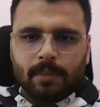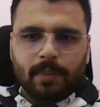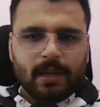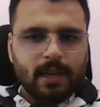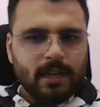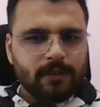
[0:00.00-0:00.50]

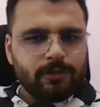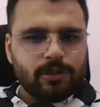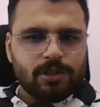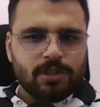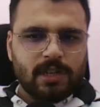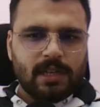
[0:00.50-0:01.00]
But
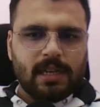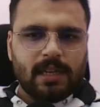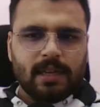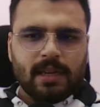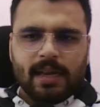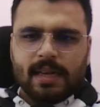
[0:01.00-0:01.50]

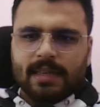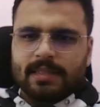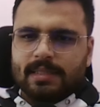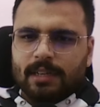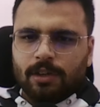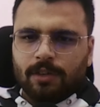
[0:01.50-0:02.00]
unfortunately,
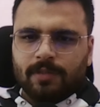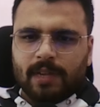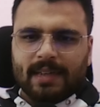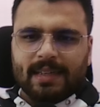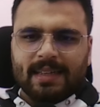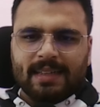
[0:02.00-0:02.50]
instead of
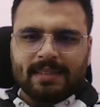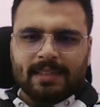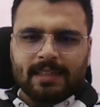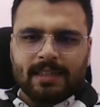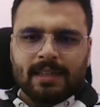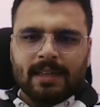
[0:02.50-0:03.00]
knight
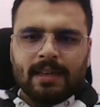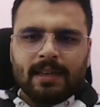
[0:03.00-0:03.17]
e3,